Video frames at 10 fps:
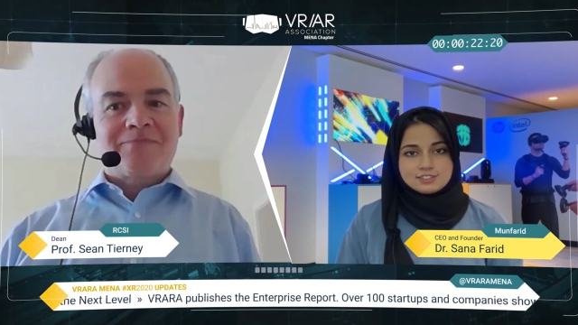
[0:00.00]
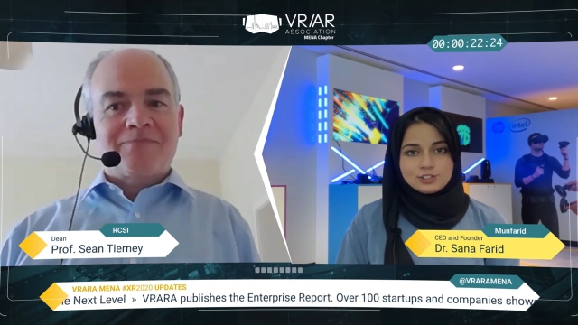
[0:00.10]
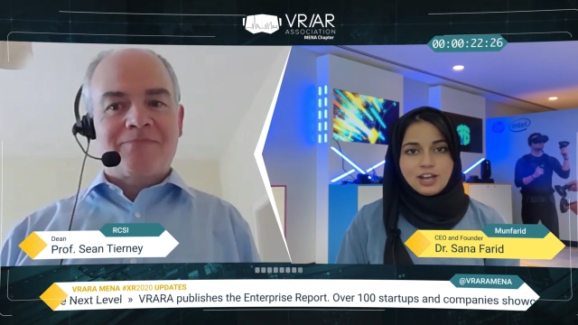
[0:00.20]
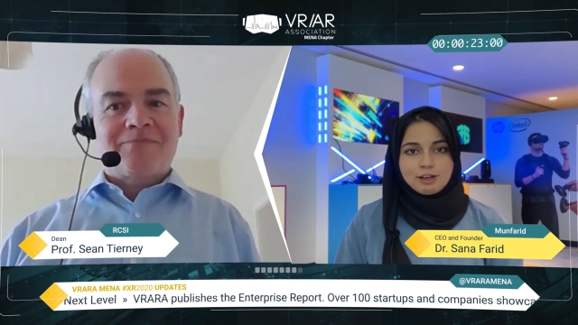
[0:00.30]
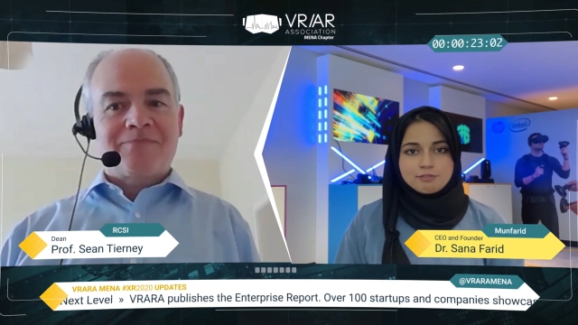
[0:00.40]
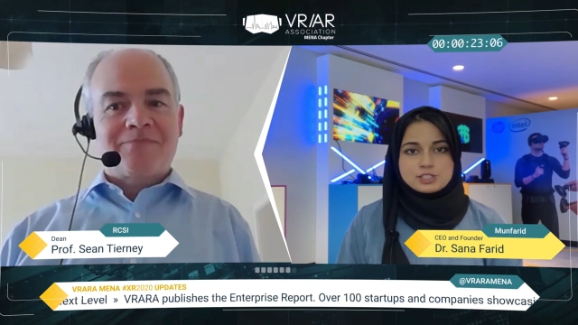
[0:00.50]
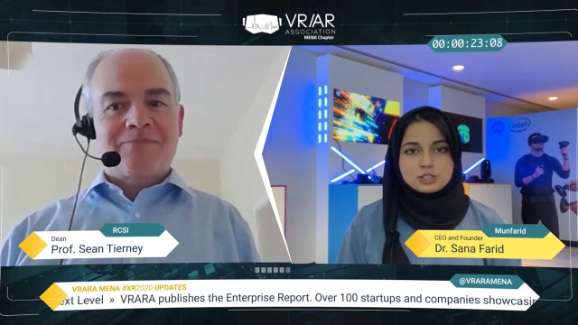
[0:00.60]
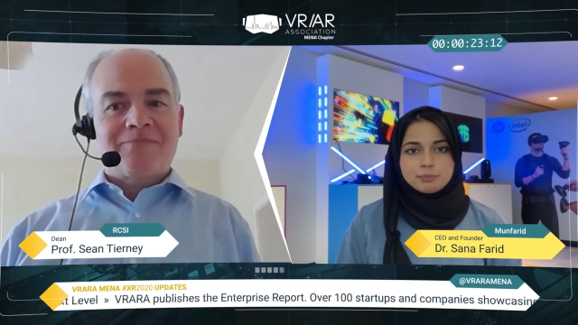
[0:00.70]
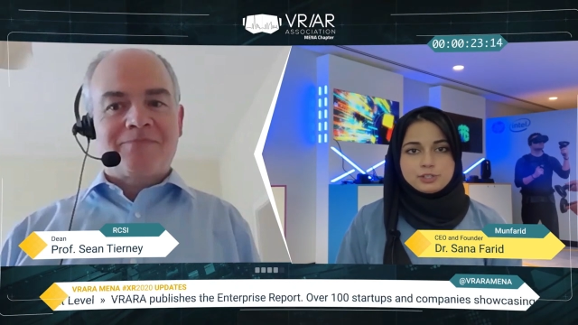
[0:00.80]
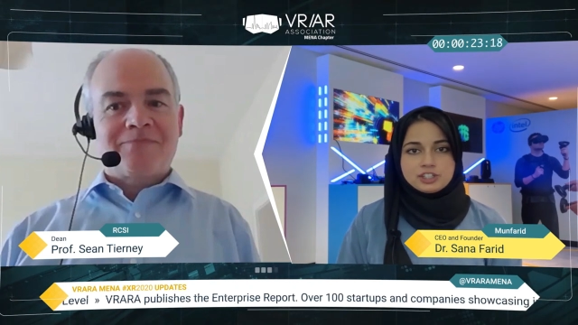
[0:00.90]
Speaker 1: to have this
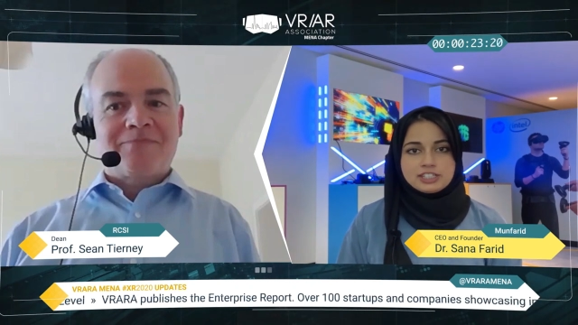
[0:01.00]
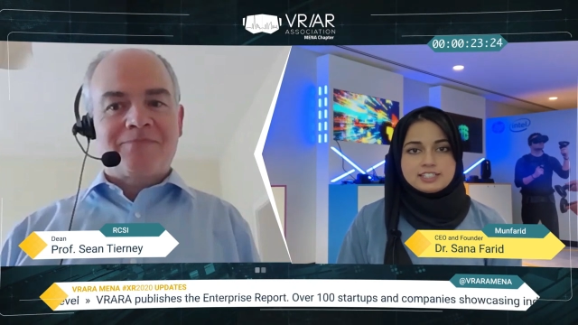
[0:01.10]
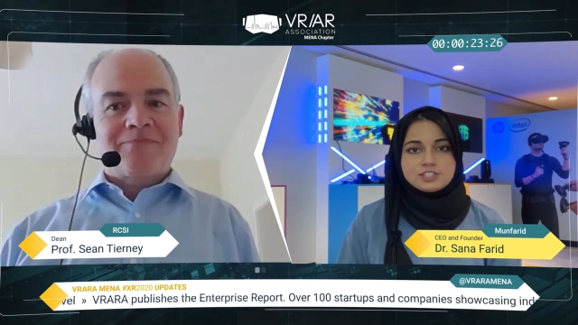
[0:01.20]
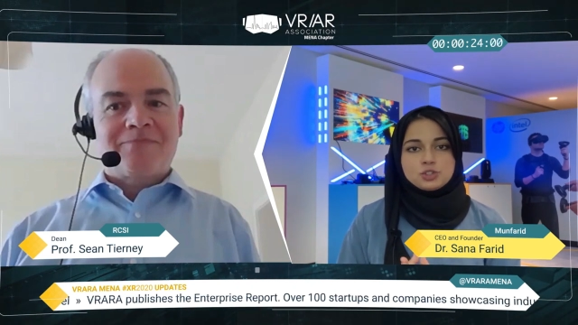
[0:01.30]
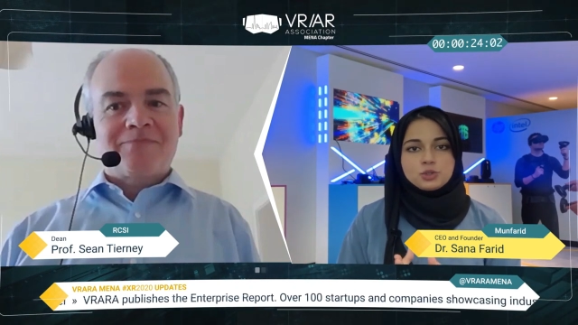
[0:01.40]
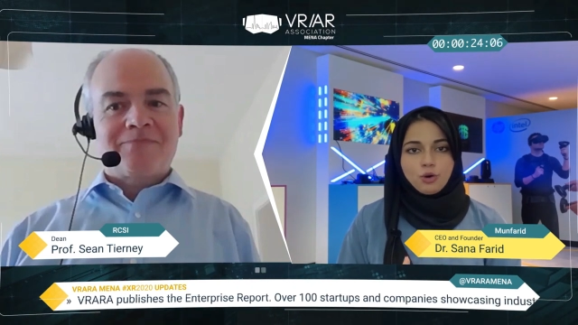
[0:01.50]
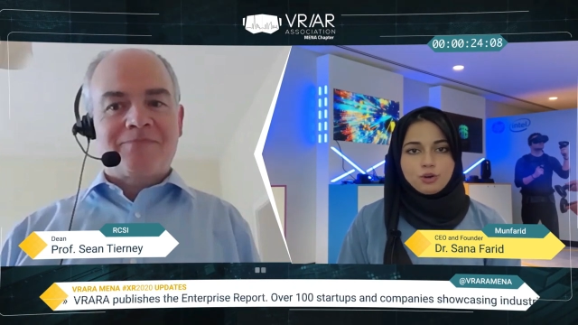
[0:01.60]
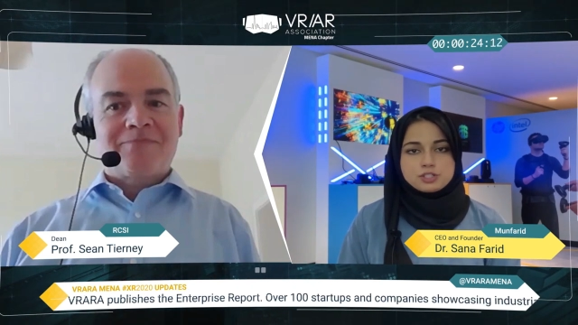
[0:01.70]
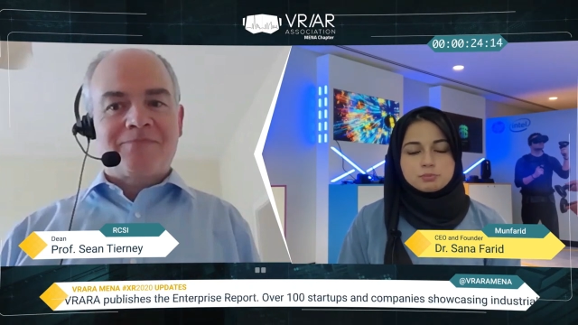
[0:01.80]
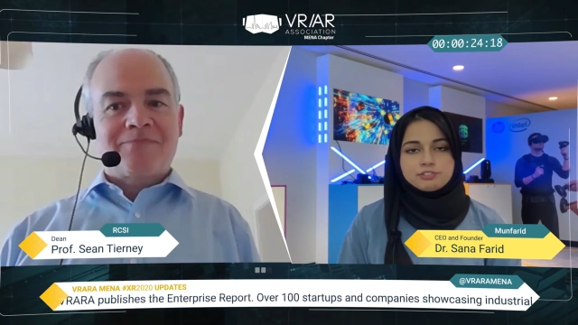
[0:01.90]
opportunity to
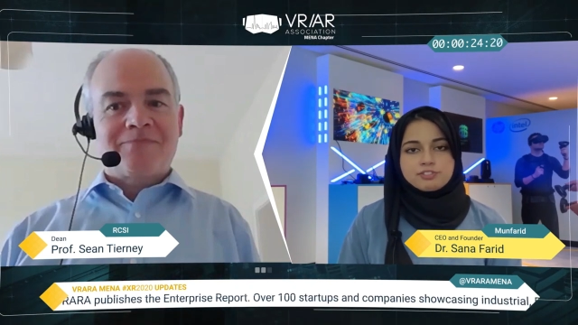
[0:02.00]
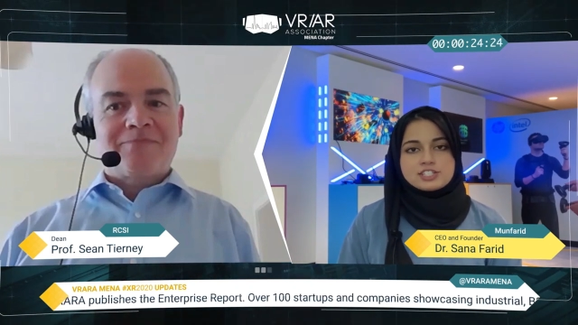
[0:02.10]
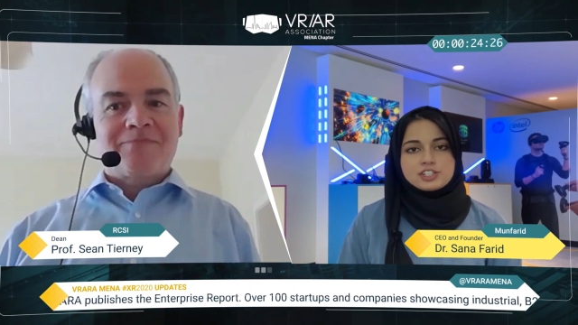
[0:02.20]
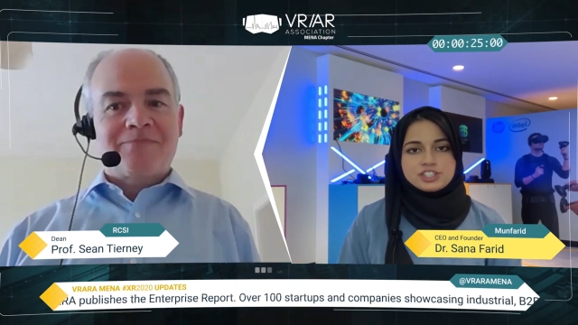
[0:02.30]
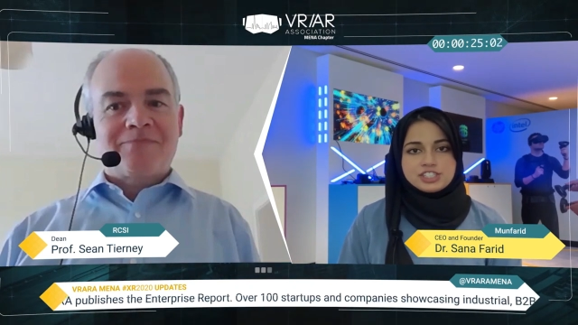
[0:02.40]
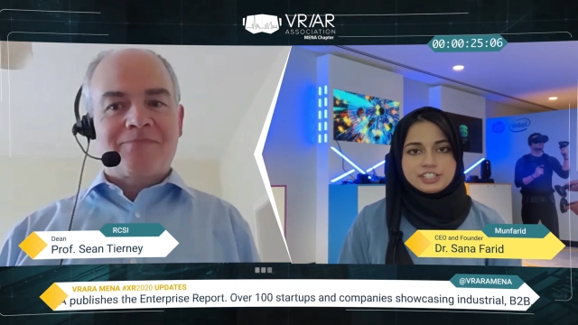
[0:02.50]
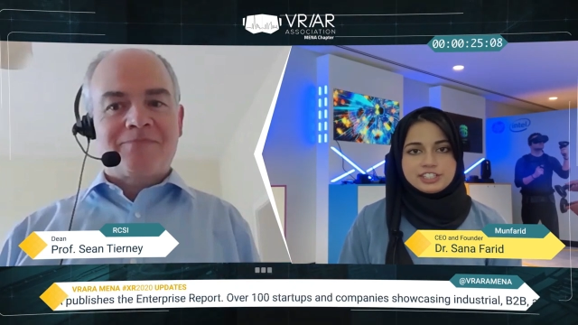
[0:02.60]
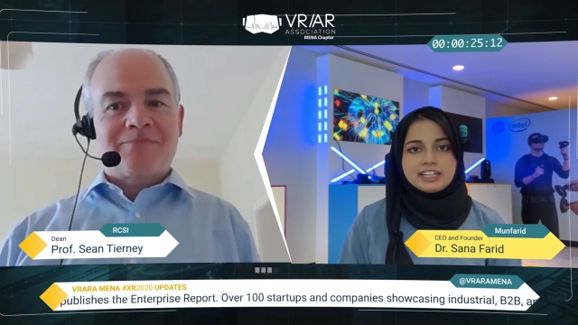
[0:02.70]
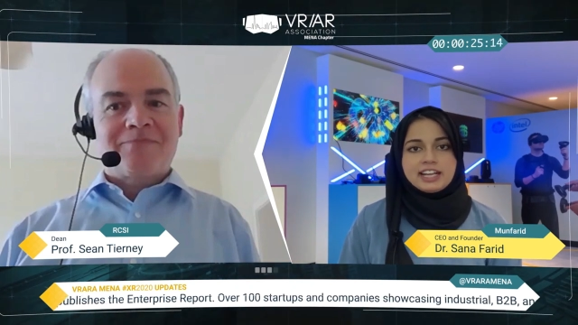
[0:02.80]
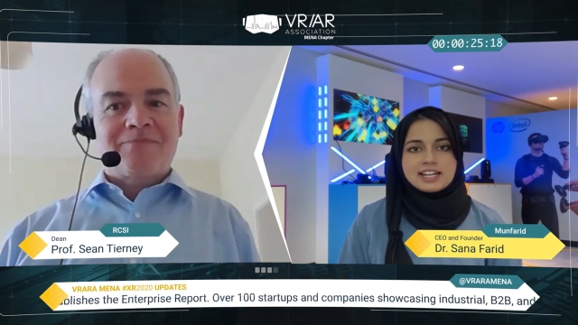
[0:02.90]
host Professor
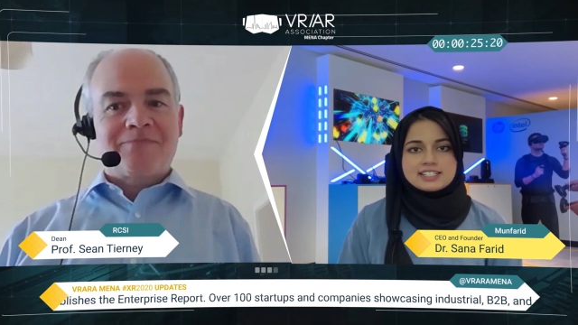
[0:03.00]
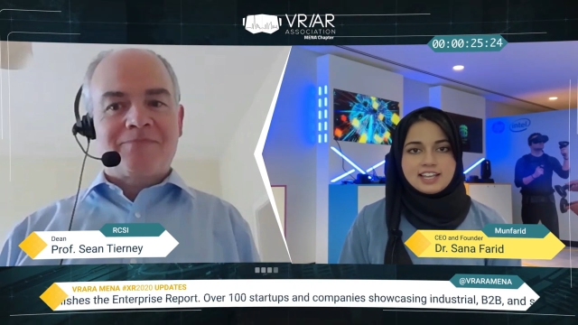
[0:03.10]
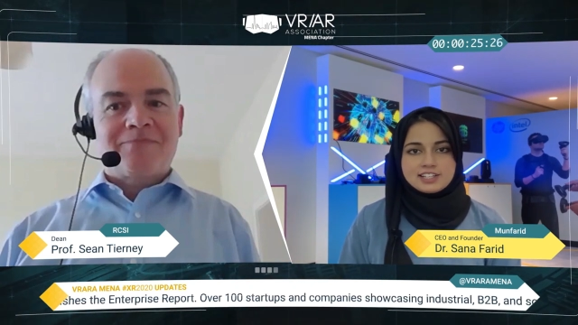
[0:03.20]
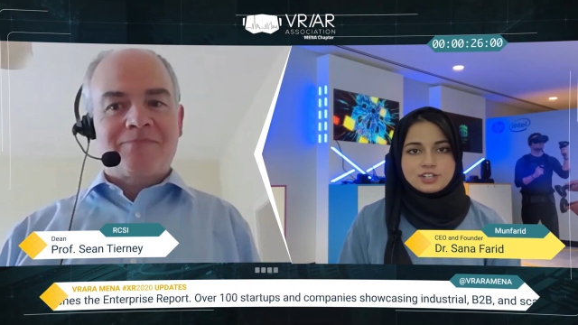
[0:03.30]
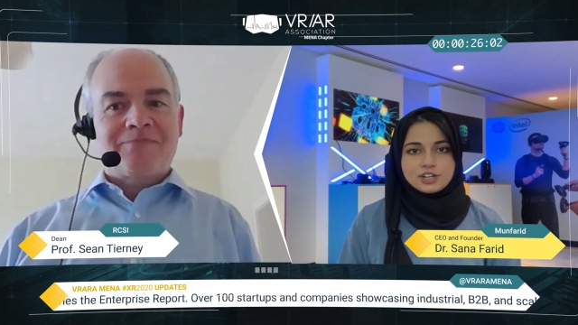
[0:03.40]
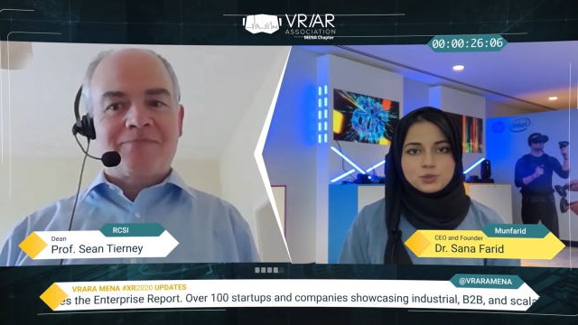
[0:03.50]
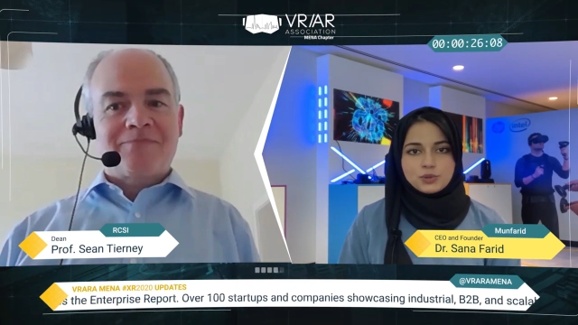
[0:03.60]
Tierney at XR